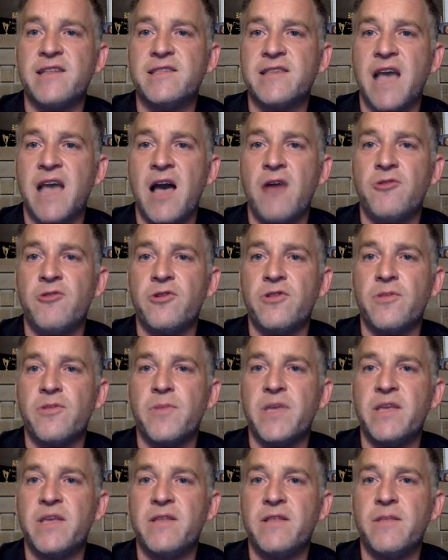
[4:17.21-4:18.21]
sound or the
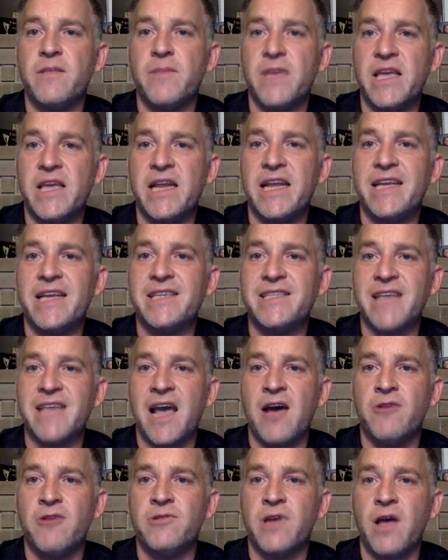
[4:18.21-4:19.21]
beginning
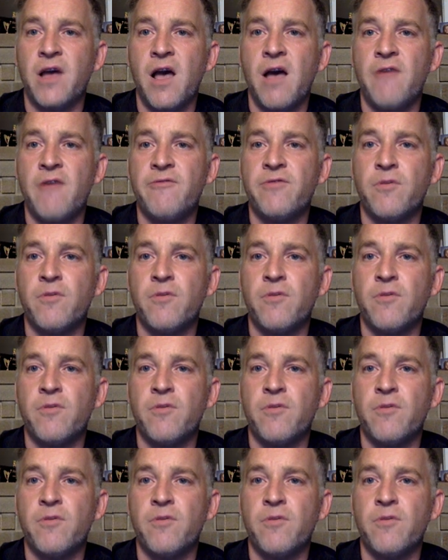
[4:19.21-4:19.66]
sound of